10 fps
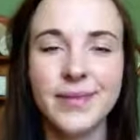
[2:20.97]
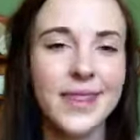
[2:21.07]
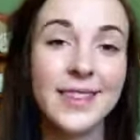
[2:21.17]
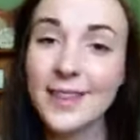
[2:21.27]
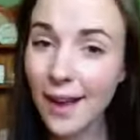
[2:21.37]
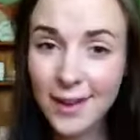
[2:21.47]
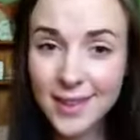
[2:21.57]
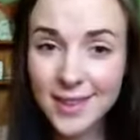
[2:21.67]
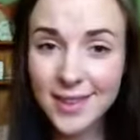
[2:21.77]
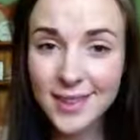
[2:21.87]
this
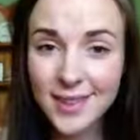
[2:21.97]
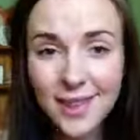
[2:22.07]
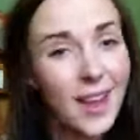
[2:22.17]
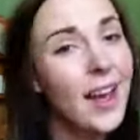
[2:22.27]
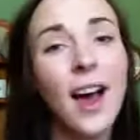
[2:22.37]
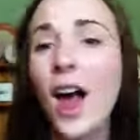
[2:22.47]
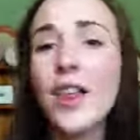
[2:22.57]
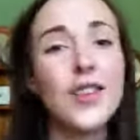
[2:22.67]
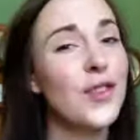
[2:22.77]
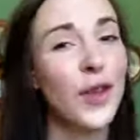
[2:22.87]
sucks
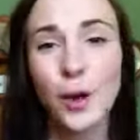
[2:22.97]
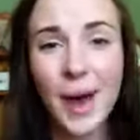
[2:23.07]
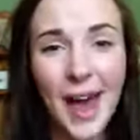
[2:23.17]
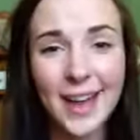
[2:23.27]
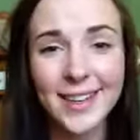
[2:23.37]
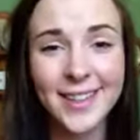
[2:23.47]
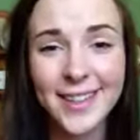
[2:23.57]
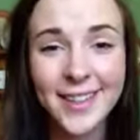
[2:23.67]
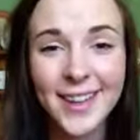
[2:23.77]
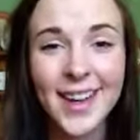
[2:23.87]
so bad.
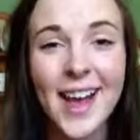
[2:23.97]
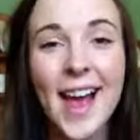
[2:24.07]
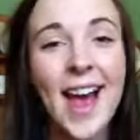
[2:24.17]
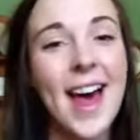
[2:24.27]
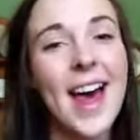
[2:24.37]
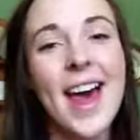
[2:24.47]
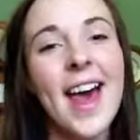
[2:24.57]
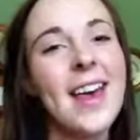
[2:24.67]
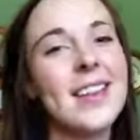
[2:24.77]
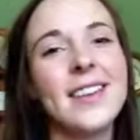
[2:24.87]

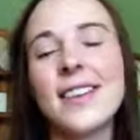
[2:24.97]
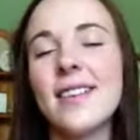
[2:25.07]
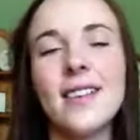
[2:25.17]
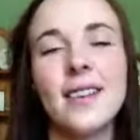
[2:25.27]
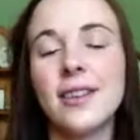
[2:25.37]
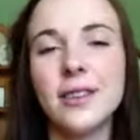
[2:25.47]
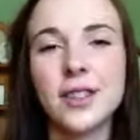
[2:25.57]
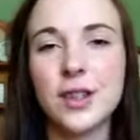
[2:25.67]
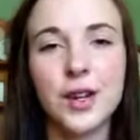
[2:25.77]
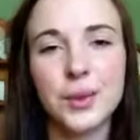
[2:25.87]
And oh
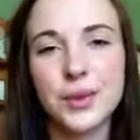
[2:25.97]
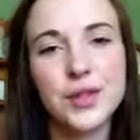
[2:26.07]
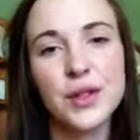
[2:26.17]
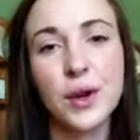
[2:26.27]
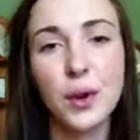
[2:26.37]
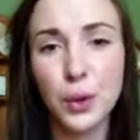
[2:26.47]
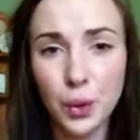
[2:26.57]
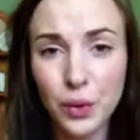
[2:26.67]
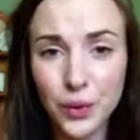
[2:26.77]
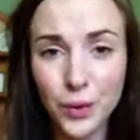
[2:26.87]
God, it was
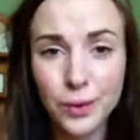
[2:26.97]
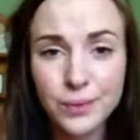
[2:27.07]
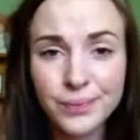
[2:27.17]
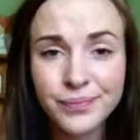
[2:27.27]
awful.